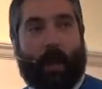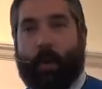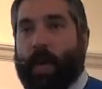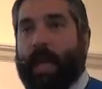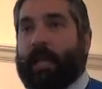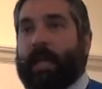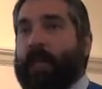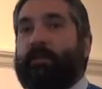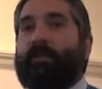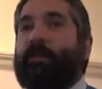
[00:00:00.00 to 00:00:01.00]
go
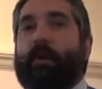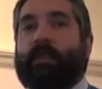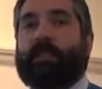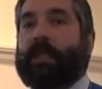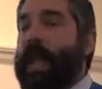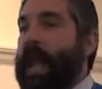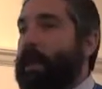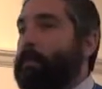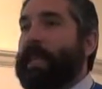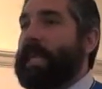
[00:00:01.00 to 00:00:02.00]
in force
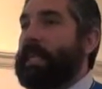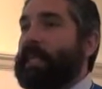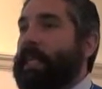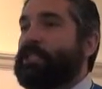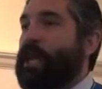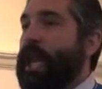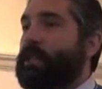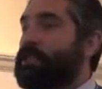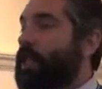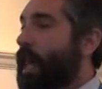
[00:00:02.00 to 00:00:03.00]
and immediately change